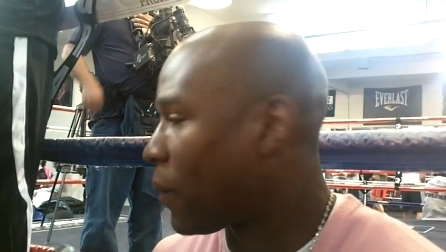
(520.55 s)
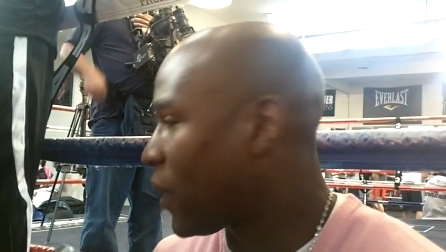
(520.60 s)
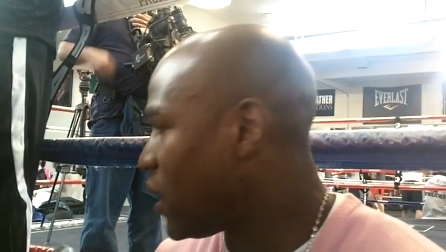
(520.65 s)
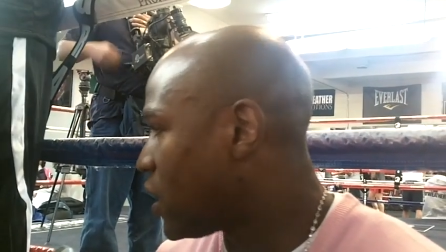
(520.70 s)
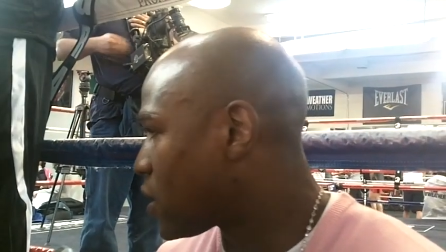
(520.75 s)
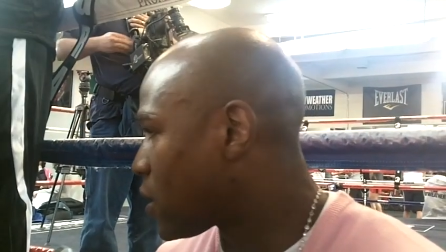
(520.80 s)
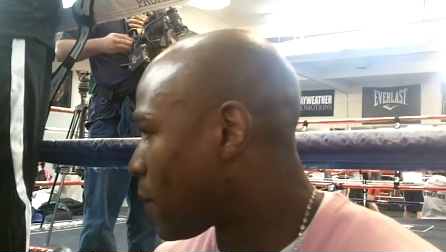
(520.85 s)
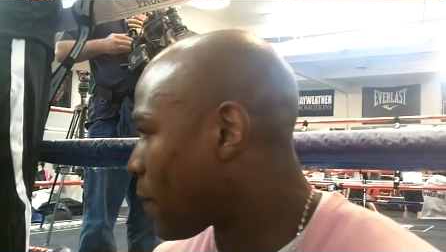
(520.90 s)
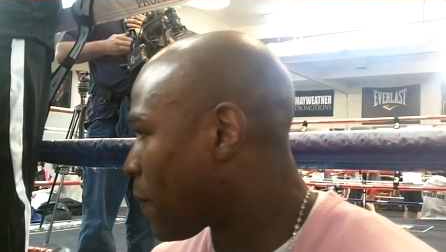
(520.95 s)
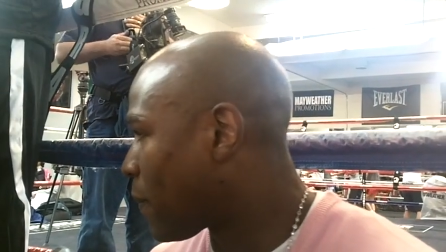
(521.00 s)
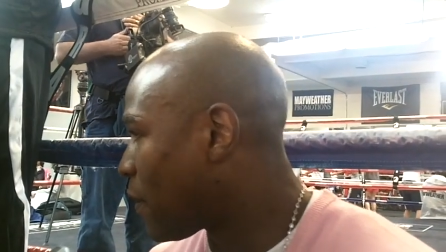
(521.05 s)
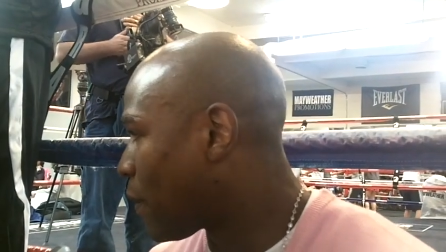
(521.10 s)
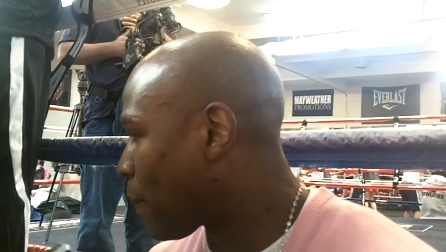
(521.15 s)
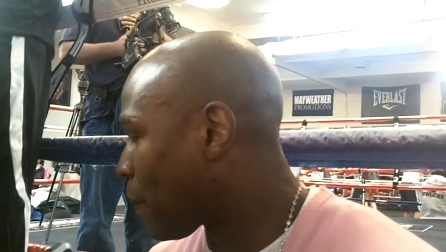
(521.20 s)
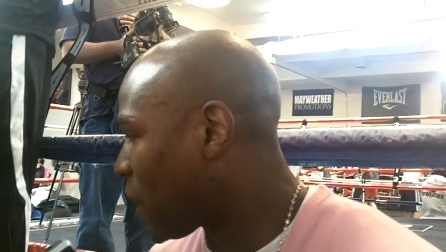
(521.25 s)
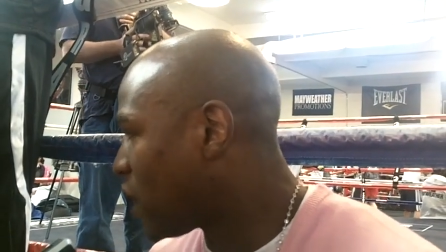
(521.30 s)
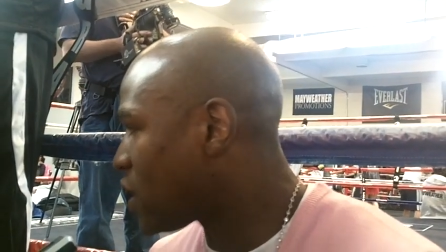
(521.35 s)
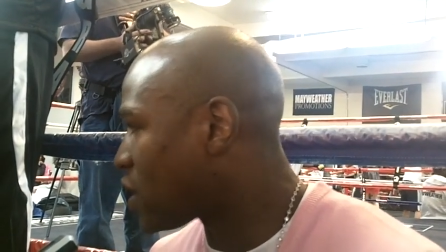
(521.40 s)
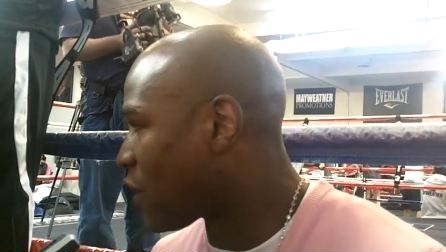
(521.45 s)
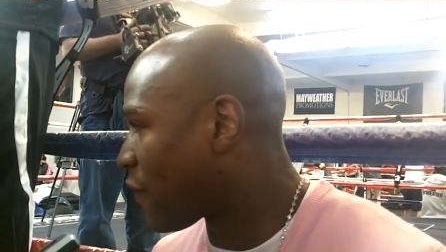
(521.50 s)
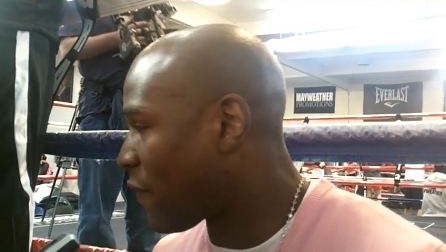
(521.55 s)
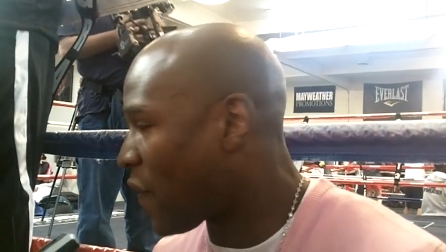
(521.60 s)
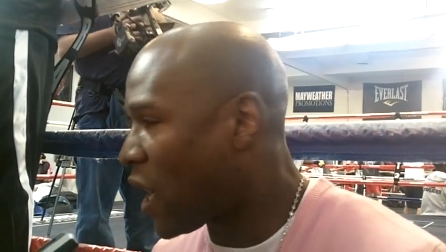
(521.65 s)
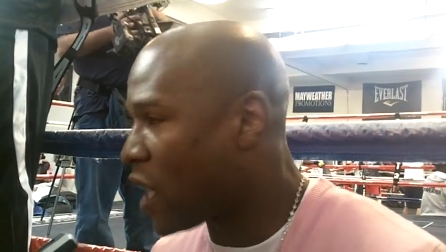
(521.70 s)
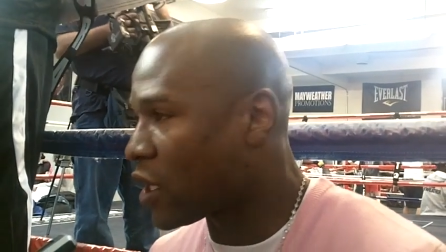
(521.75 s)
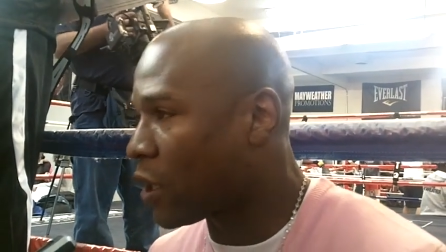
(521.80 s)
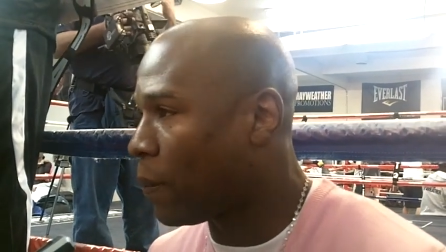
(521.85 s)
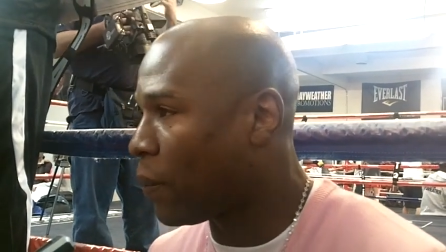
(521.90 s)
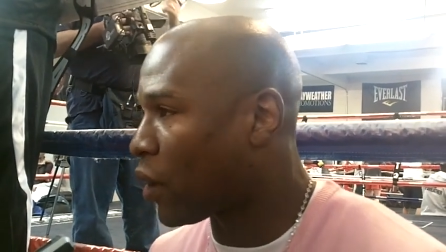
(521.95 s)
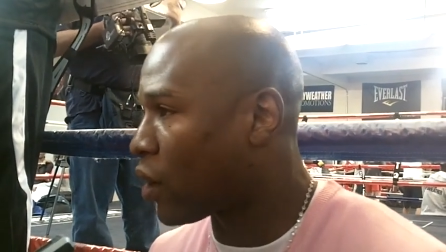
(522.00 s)
please the
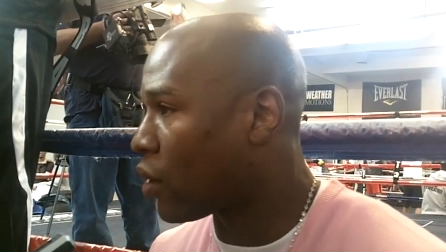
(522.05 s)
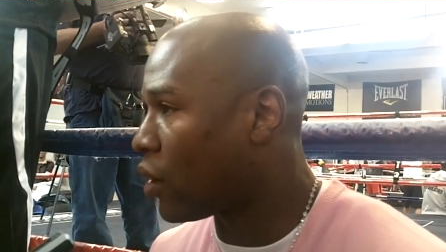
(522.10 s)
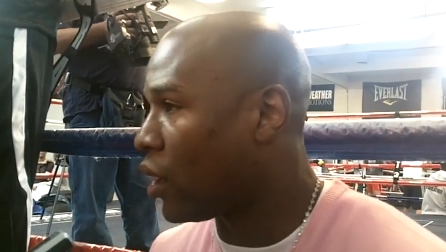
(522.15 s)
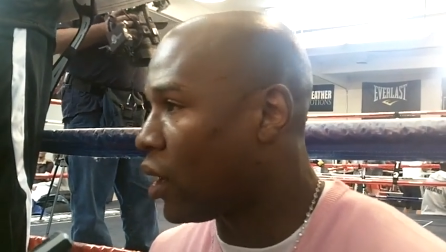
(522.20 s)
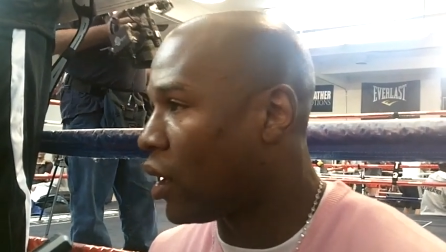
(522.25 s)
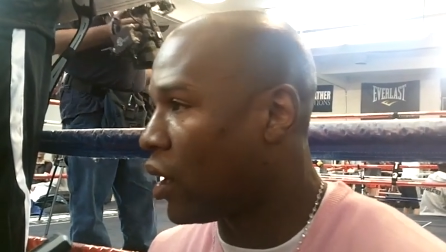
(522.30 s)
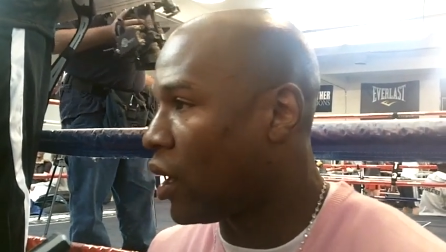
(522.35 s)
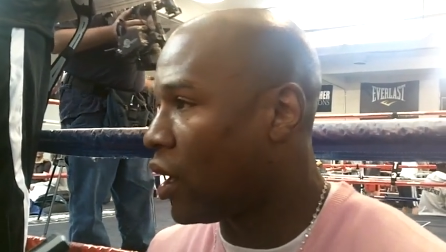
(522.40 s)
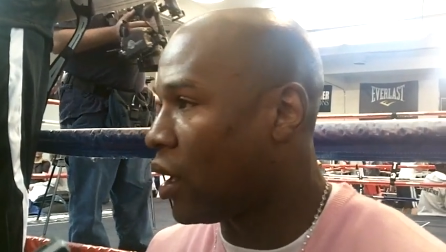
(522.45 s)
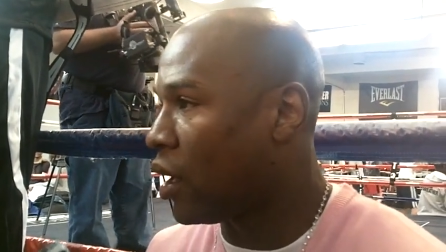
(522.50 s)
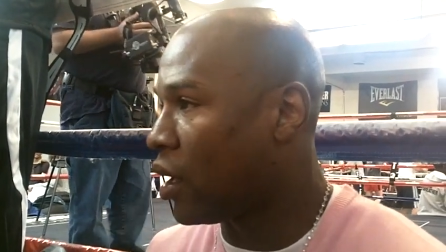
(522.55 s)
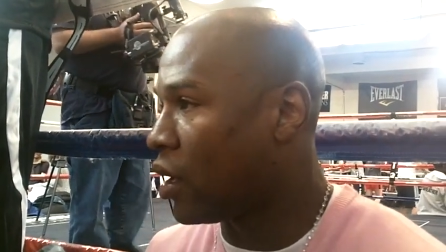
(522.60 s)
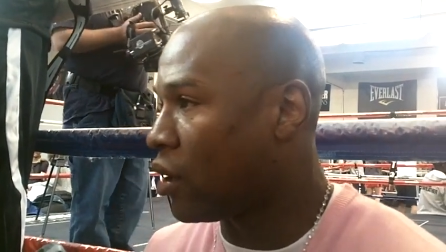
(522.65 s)
fans and put on an